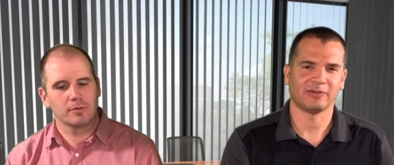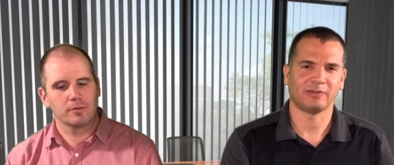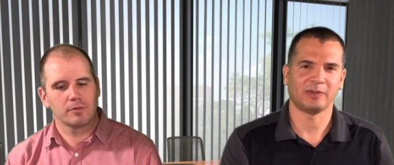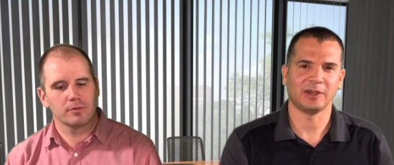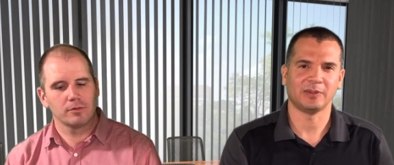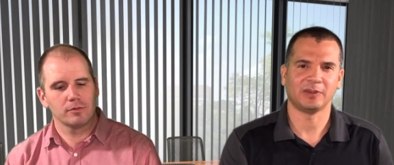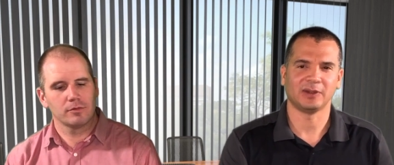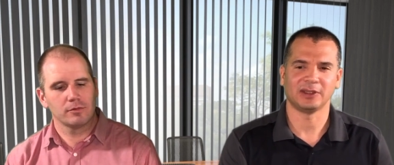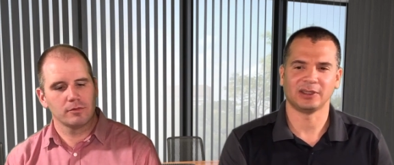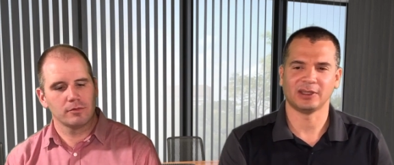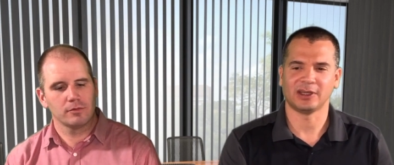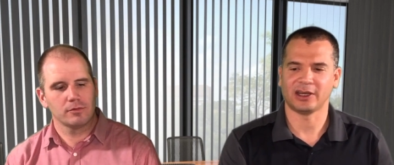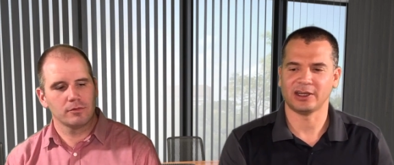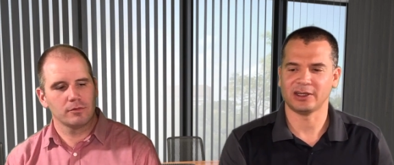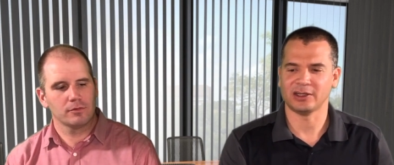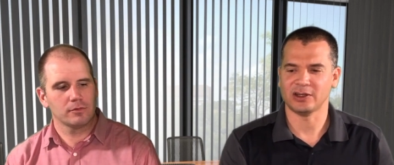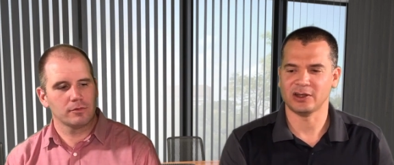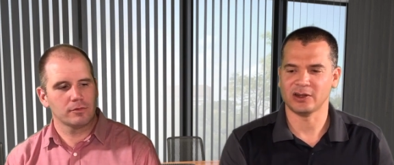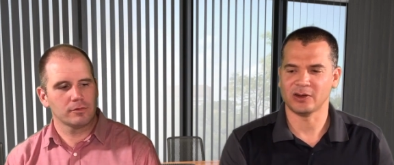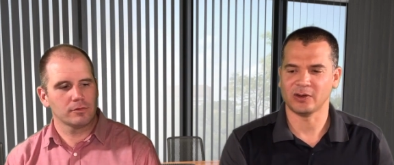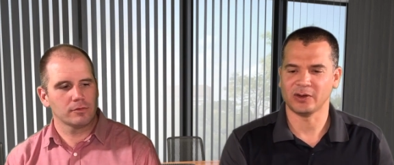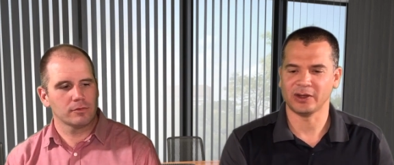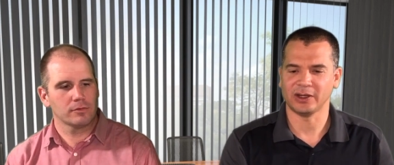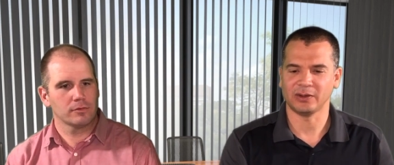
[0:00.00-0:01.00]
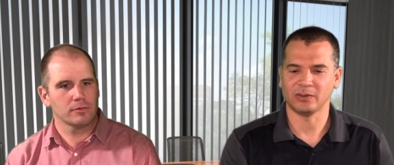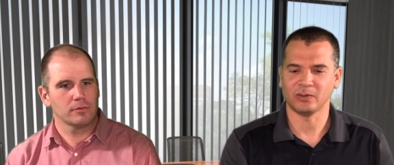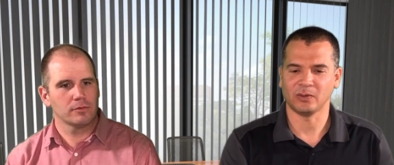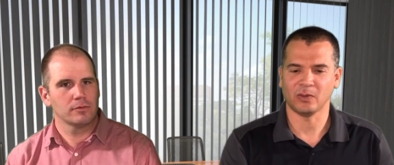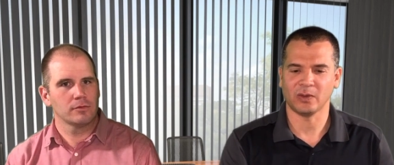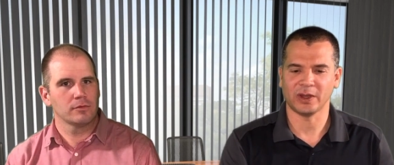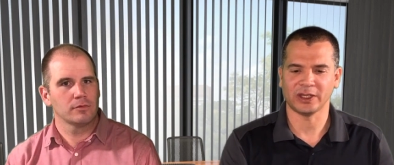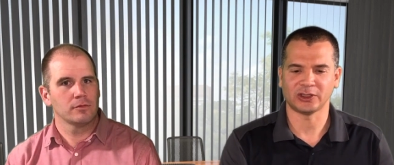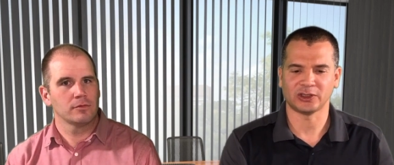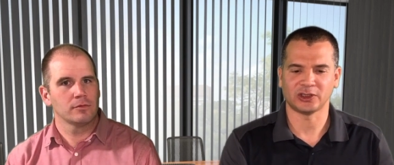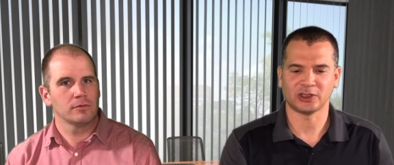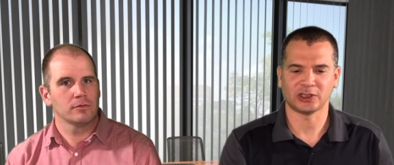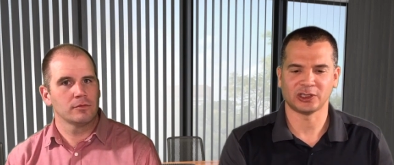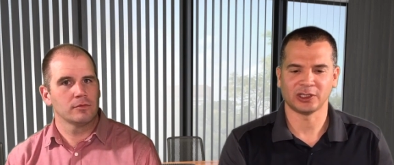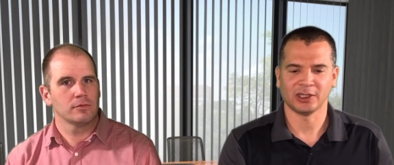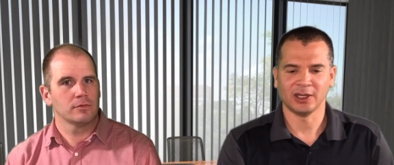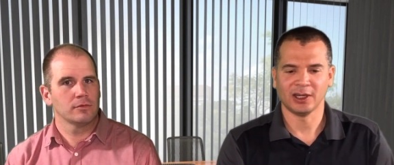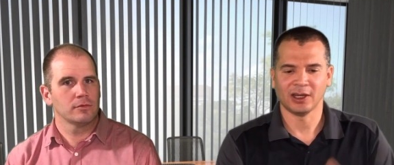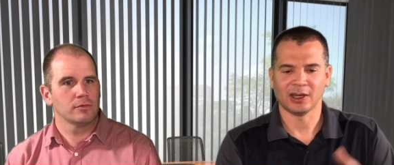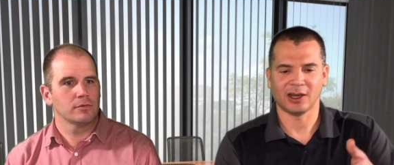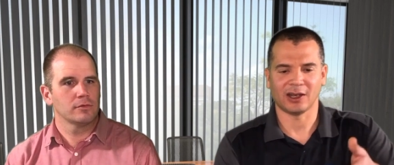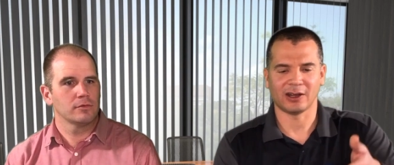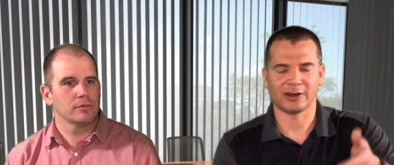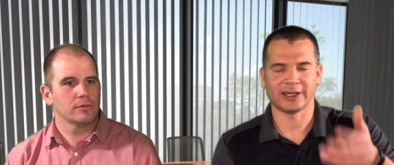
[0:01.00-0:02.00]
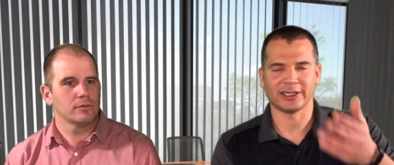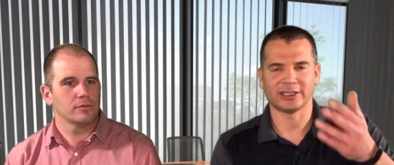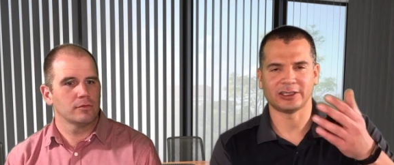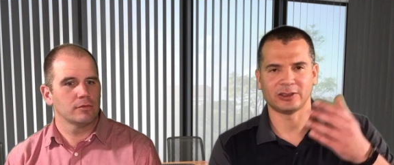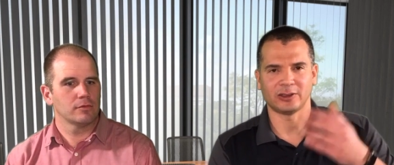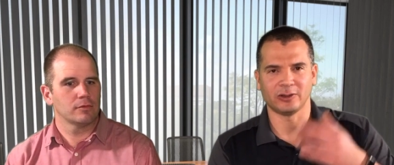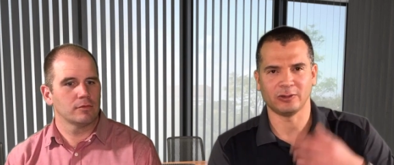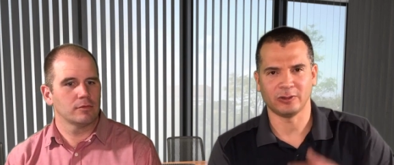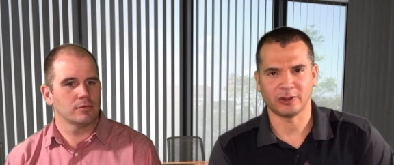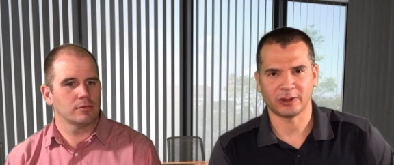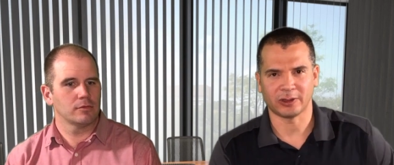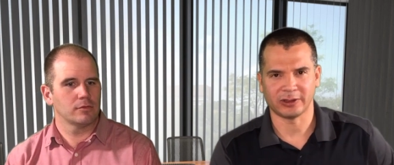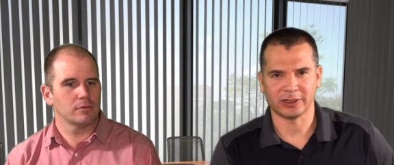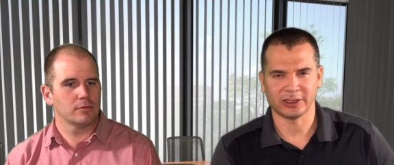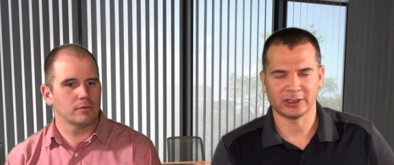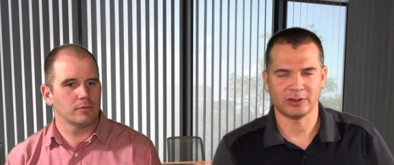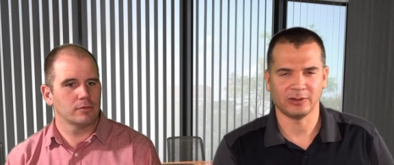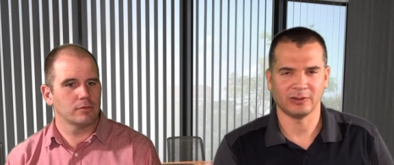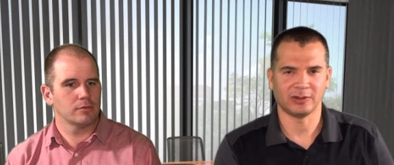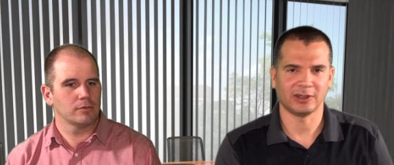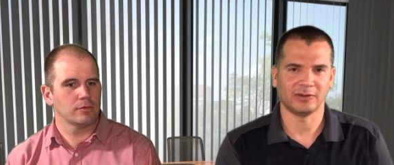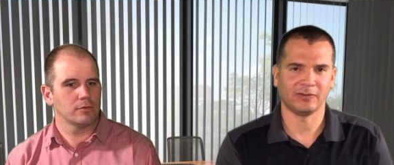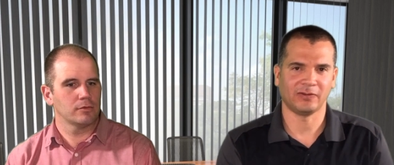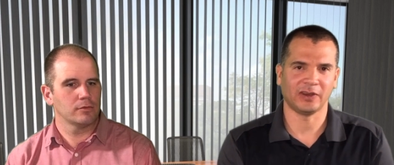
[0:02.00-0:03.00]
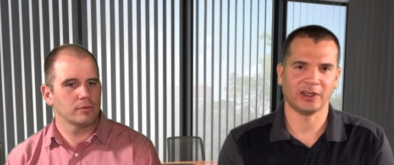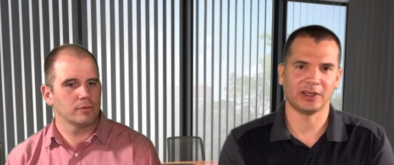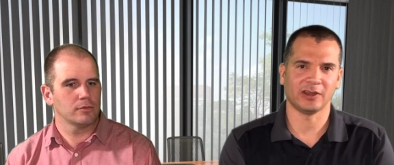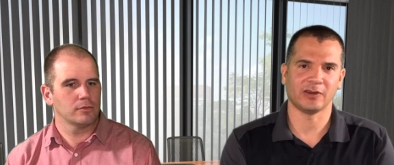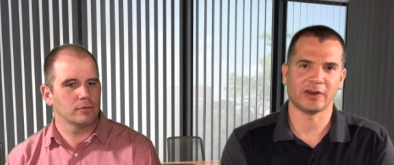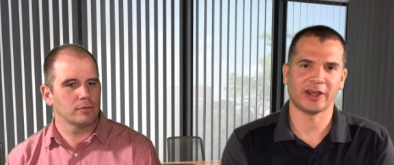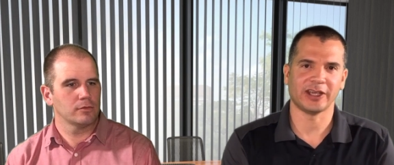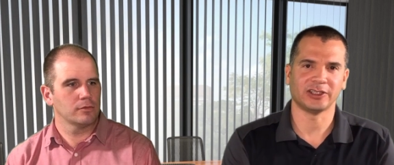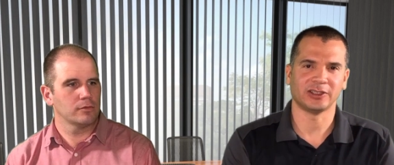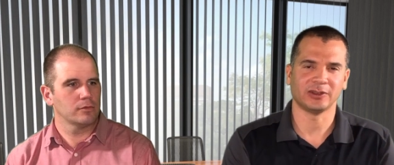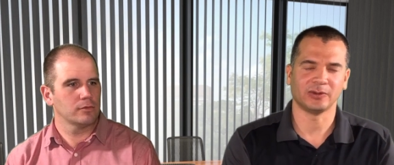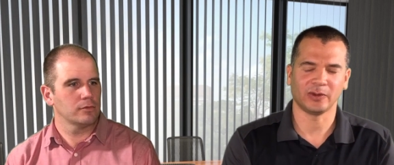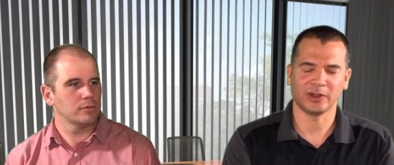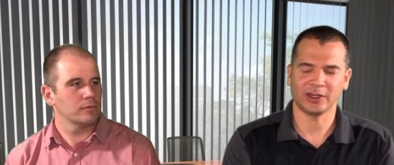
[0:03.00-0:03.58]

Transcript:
Speaker 1: of people not knowing which RS-232 configuration.